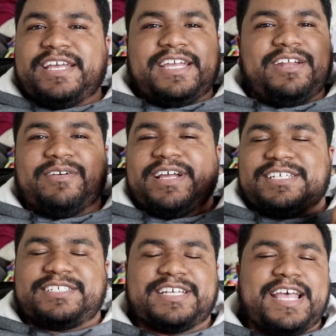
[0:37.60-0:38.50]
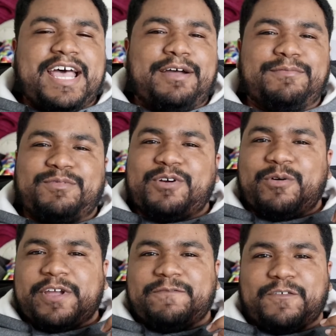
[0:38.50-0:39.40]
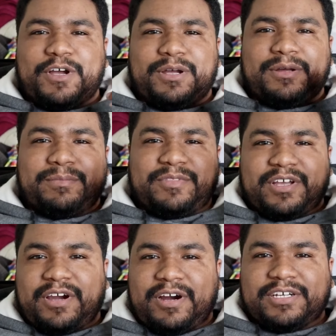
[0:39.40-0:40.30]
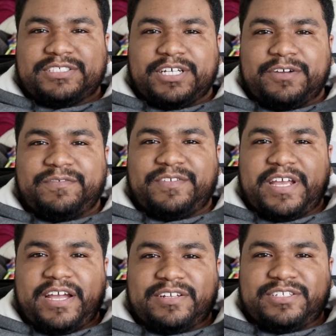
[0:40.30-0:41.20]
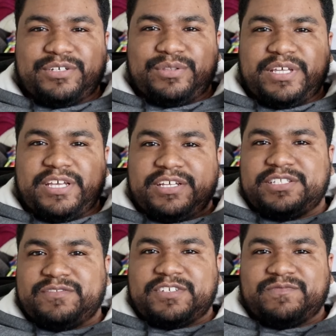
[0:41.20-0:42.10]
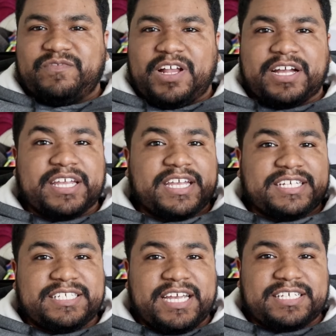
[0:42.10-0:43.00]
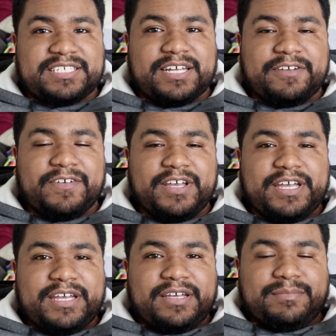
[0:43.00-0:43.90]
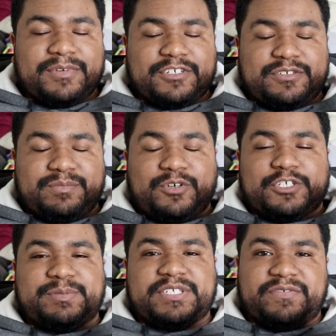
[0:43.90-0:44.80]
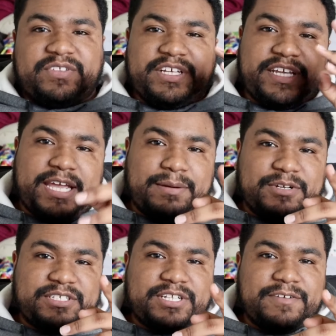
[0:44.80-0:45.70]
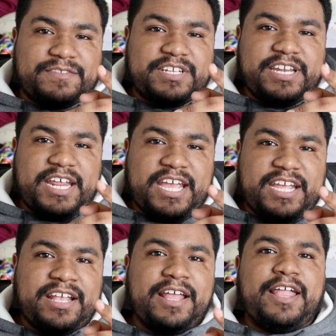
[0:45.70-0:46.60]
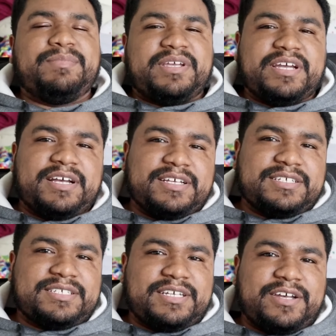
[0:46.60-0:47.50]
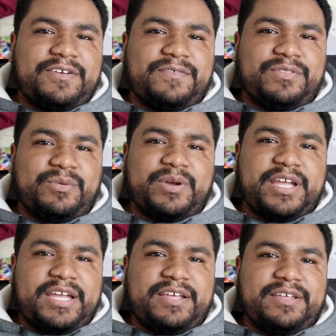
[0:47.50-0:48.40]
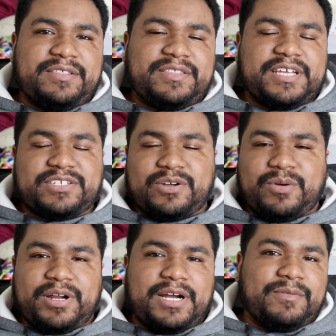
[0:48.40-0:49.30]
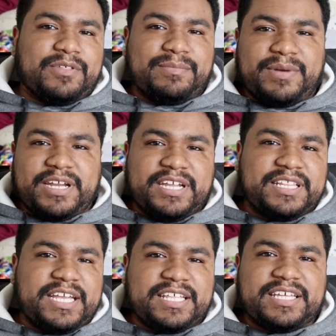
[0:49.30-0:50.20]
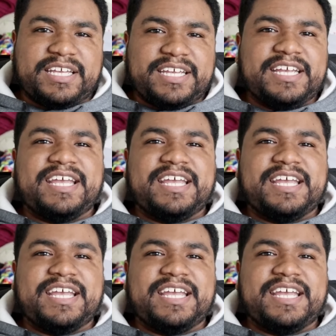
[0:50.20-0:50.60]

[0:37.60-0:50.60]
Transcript: Anyways, I'm going from the car stuff down to the vlogging and tech stuff much more specifically camera stuff today because of the way things are going on with money lately